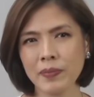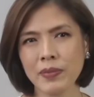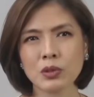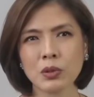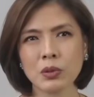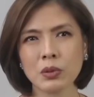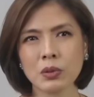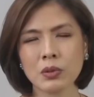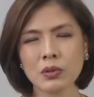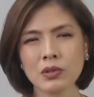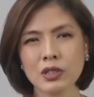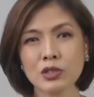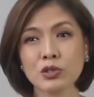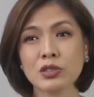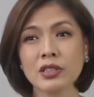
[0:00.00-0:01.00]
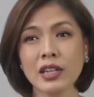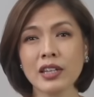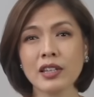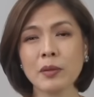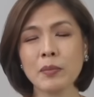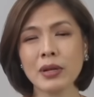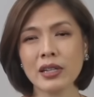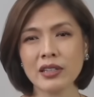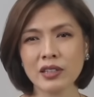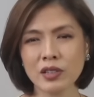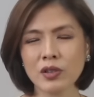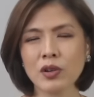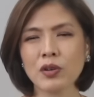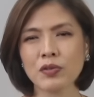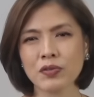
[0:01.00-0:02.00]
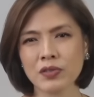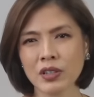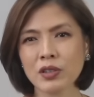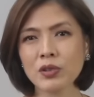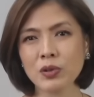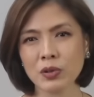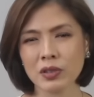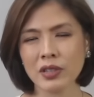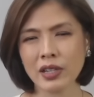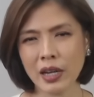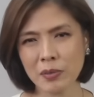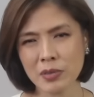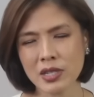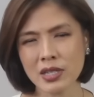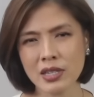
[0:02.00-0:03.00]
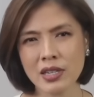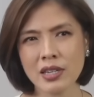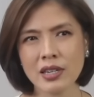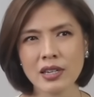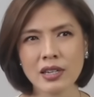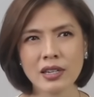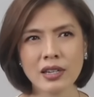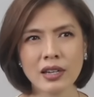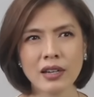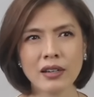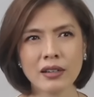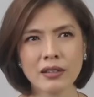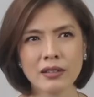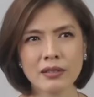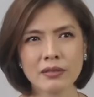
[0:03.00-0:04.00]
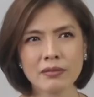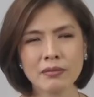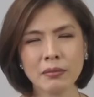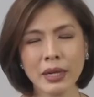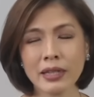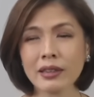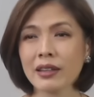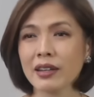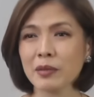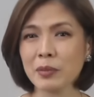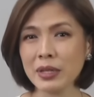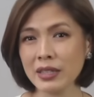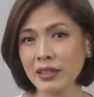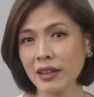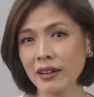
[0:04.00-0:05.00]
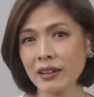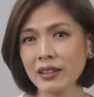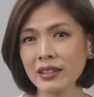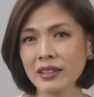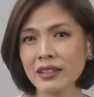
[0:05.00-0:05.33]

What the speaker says: So the sustainability of the growth that I'm seeing might not be there.